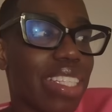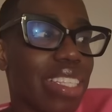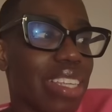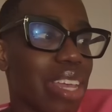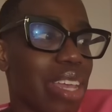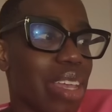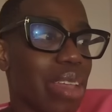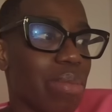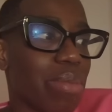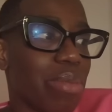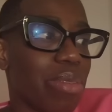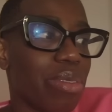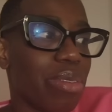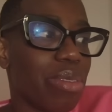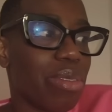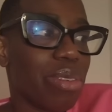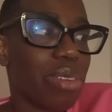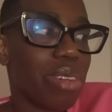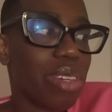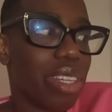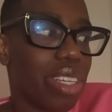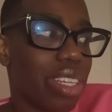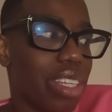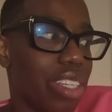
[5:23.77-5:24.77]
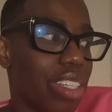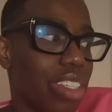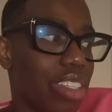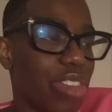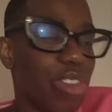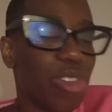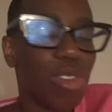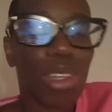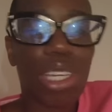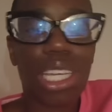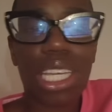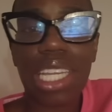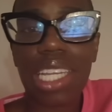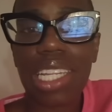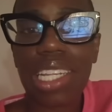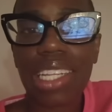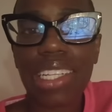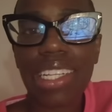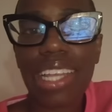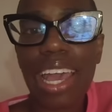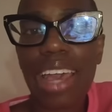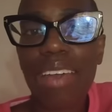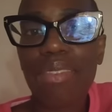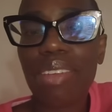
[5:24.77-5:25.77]
table, drinking
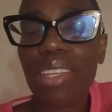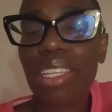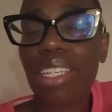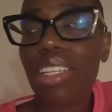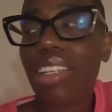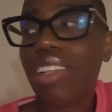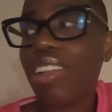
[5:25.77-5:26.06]
and having a